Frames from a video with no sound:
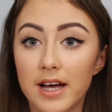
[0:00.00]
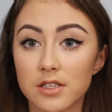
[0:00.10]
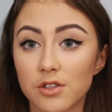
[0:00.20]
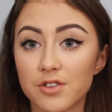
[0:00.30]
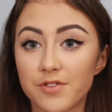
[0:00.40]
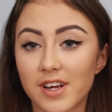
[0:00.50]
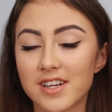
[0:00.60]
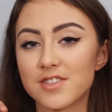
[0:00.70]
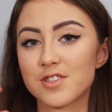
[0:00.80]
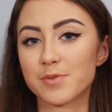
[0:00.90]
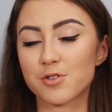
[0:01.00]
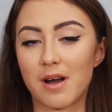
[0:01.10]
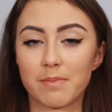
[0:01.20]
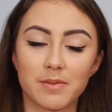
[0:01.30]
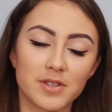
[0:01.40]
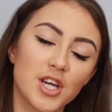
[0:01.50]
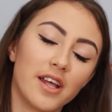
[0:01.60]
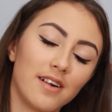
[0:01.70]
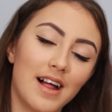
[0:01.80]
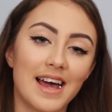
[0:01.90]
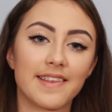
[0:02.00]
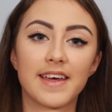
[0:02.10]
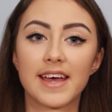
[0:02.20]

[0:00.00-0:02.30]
And don't forget to subscribe to my channel and